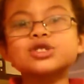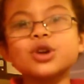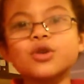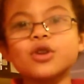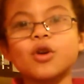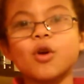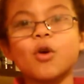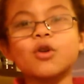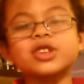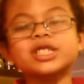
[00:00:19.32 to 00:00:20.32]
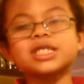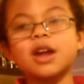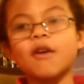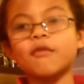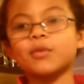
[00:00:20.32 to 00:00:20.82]
show you all the
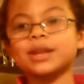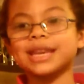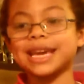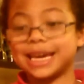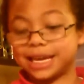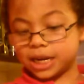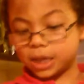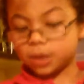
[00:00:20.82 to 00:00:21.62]
stuff we need.